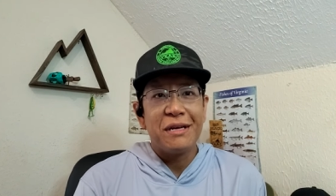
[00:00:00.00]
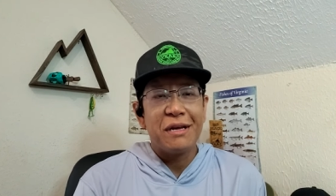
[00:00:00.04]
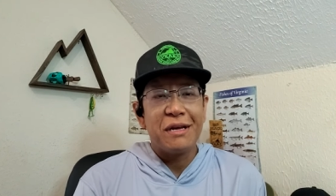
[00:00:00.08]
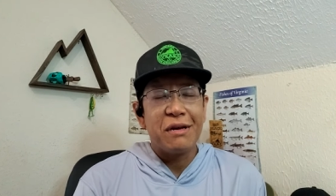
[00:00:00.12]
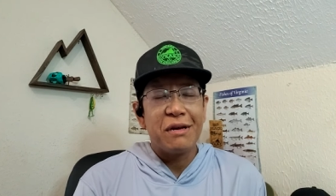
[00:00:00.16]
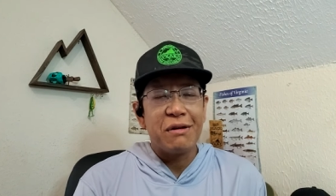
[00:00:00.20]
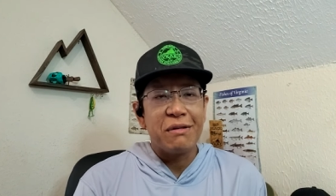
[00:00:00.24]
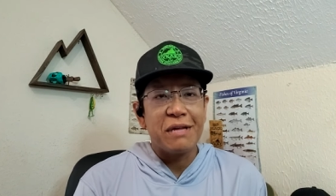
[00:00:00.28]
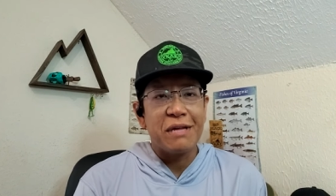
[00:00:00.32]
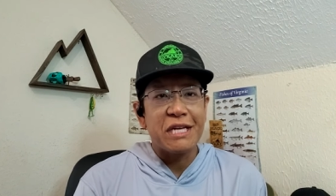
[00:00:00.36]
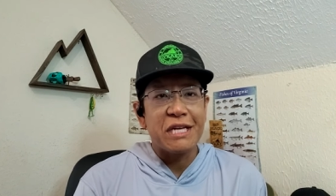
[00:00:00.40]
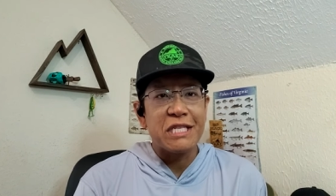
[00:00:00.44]

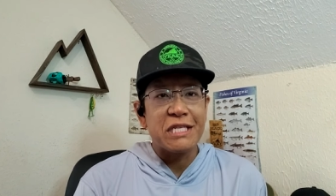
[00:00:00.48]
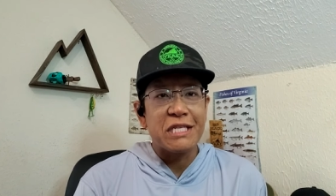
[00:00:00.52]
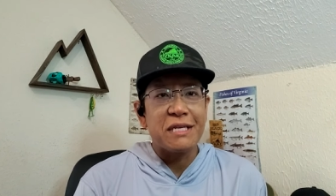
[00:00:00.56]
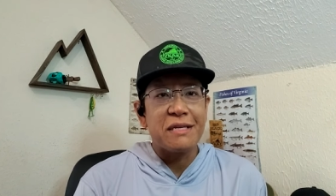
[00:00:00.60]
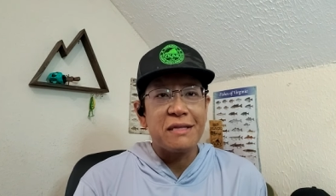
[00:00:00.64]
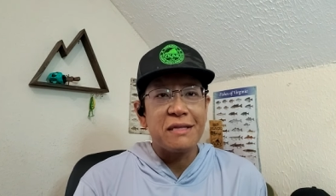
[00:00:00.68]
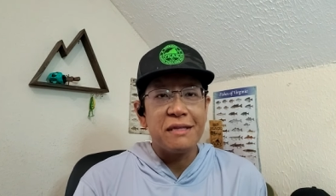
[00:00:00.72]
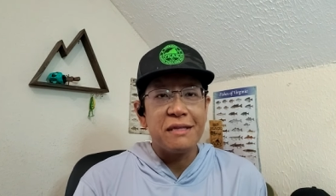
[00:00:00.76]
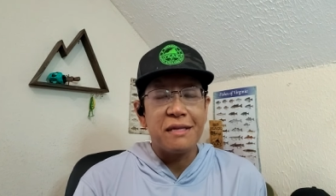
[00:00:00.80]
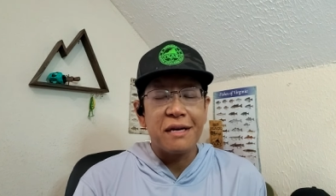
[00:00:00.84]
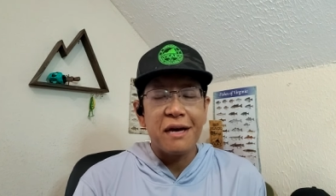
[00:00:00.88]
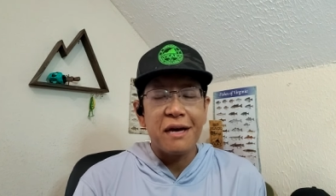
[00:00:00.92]
You know, and that's
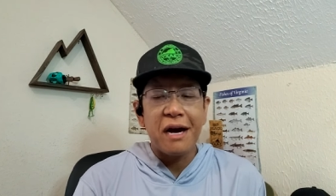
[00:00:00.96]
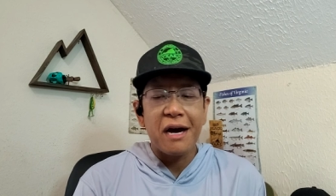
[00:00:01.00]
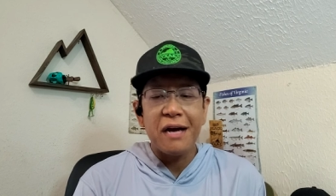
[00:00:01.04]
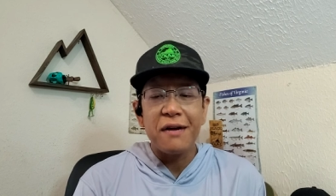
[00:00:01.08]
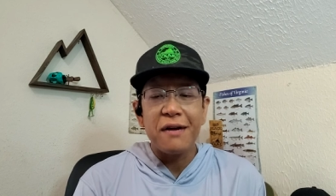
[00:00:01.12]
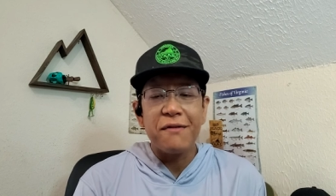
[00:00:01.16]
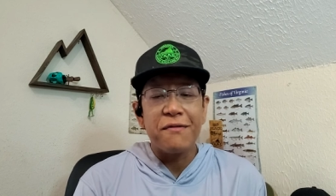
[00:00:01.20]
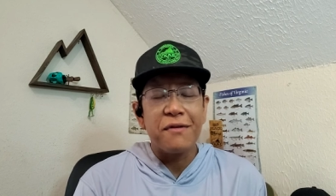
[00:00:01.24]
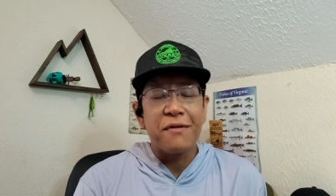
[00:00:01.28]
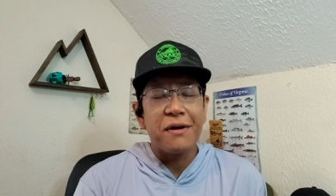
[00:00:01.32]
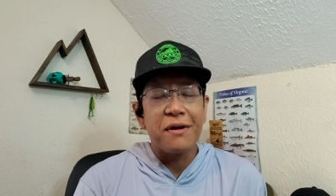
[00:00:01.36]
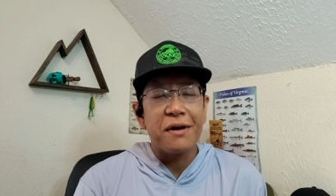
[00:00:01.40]
the
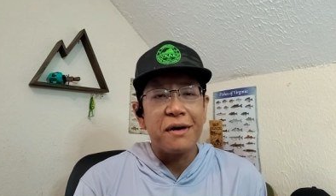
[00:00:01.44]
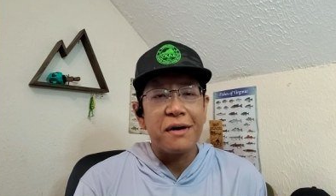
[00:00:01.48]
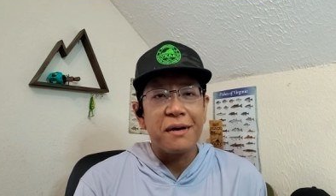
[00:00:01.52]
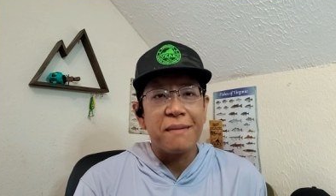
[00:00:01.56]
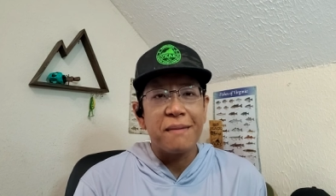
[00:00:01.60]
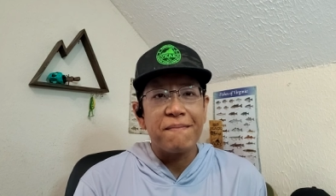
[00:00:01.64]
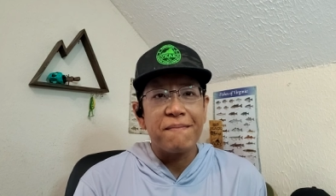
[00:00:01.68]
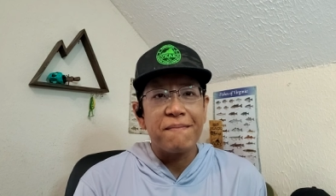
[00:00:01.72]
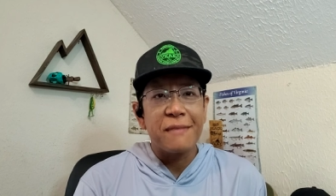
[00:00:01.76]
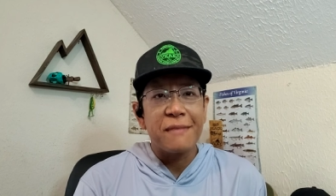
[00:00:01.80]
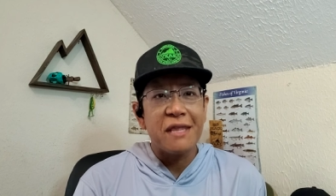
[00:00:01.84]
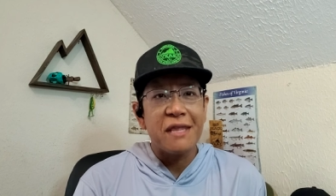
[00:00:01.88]
kind of, uh,
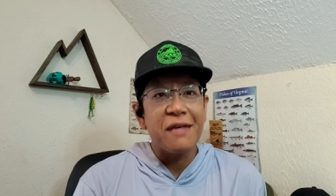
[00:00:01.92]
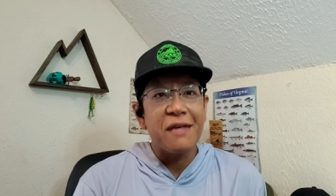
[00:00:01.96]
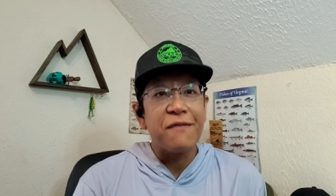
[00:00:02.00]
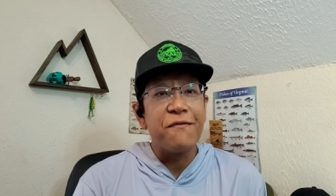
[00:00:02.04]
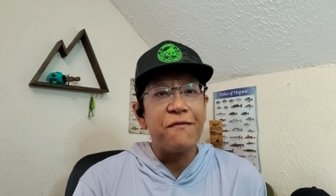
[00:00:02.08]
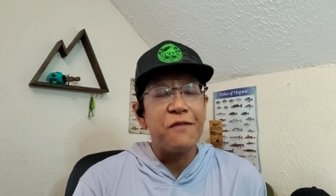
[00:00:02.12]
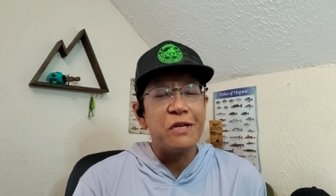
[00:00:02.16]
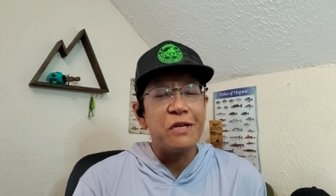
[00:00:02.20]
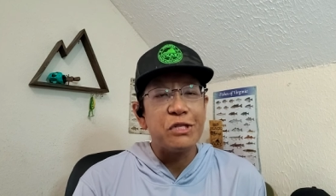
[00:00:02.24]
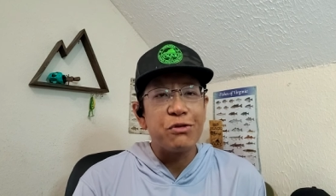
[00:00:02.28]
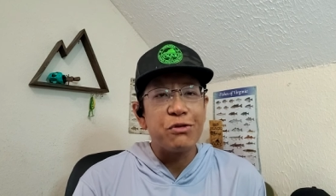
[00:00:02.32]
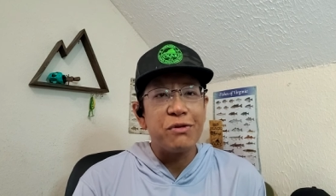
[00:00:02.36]
I think,
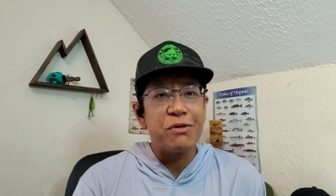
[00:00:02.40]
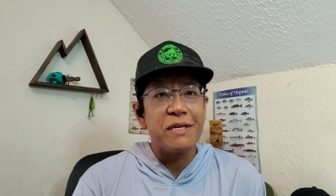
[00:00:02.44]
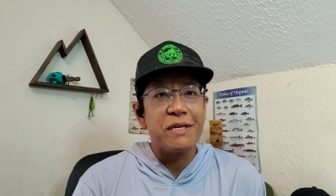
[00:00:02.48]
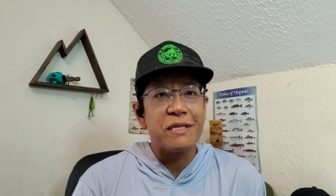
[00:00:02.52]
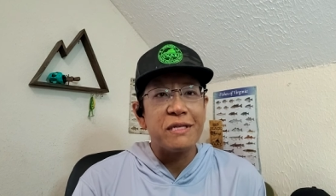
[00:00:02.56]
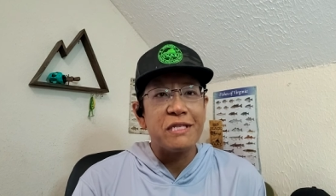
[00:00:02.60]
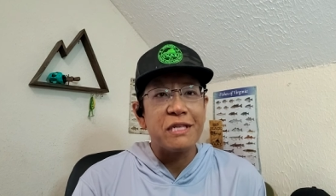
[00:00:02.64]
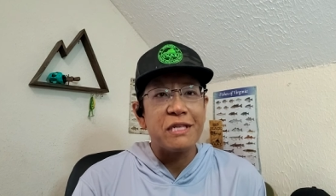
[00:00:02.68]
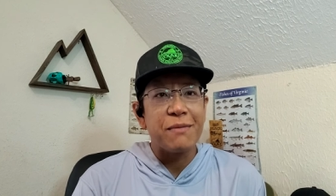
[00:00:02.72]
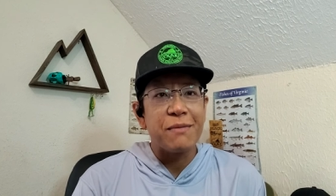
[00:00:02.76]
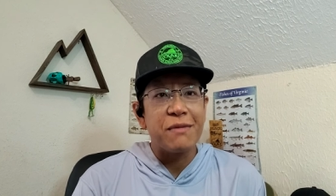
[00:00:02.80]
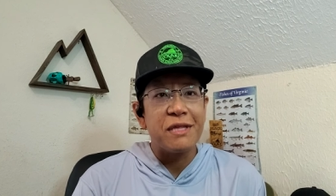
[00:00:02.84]
fishery
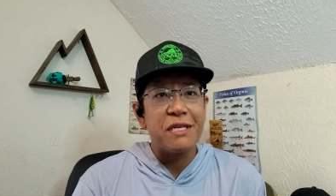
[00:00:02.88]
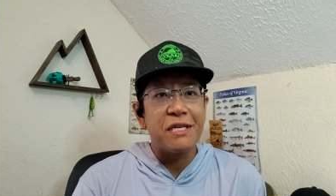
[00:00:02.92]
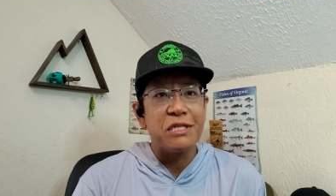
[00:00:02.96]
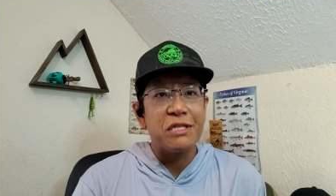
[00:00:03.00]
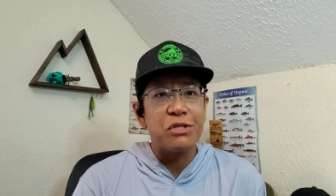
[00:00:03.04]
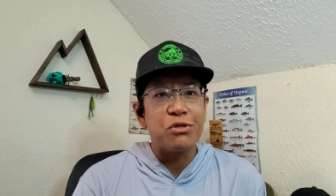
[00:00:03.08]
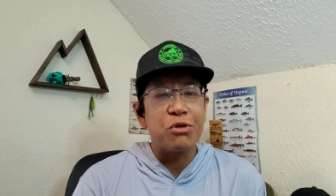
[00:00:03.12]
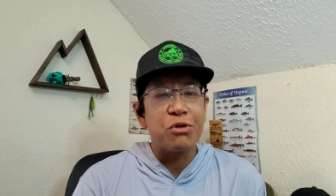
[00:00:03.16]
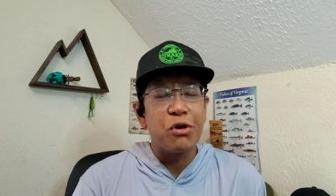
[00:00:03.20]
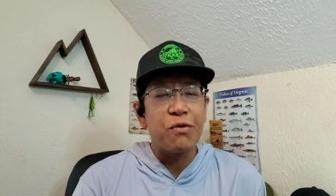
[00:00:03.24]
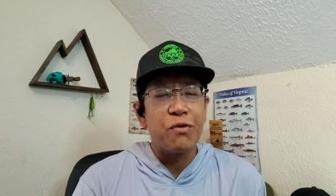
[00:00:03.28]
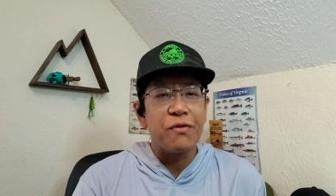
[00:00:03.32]
that some of
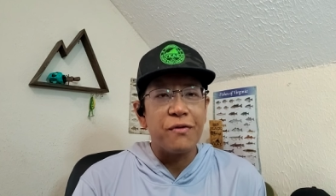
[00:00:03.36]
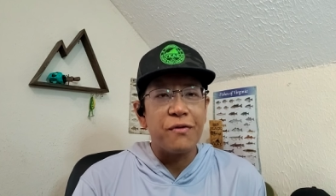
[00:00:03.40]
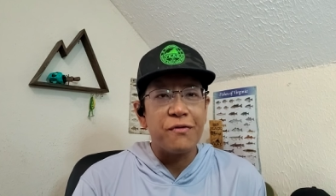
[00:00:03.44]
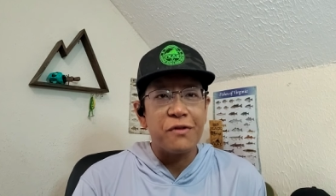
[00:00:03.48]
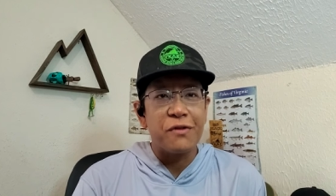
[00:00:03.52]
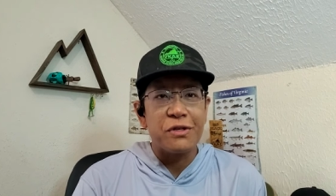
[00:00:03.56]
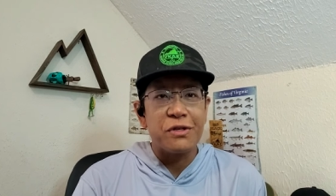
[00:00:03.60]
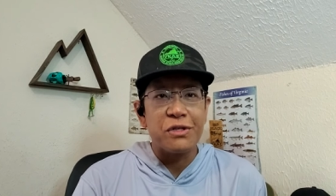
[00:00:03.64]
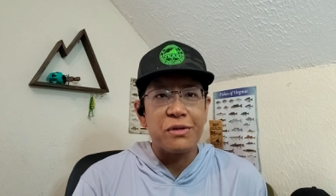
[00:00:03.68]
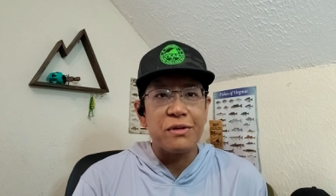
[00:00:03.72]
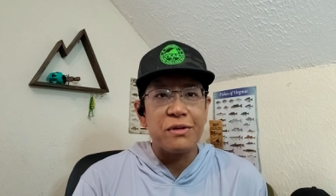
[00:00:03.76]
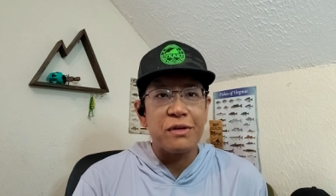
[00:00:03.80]
these trophy
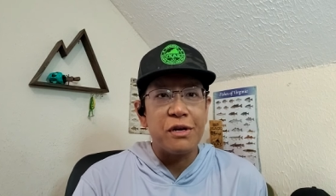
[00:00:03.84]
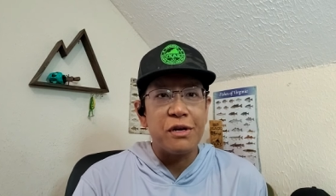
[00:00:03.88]
fish,